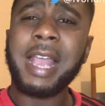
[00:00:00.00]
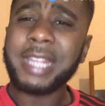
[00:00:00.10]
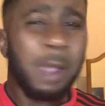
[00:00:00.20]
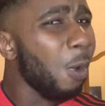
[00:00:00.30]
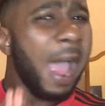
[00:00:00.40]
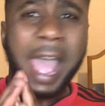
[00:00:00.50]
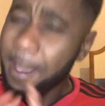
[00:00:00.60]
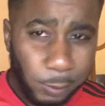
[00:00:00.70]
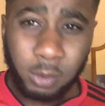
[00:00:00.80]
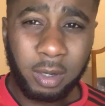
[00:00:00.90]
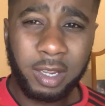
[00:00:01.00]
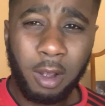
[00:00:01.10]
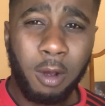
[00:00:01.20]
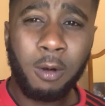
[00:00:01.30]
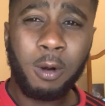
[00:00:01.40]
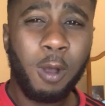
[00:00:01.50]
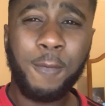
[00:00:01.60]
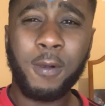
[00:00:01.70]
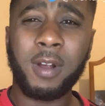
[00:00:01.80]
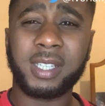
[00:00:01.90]
They were absolutely all
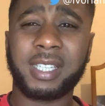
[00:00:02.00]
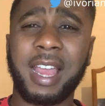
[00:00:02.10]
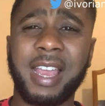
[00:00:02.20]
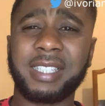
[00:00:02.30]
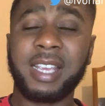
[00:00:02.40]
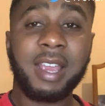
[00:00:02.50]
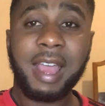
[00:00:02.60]
over us, guys.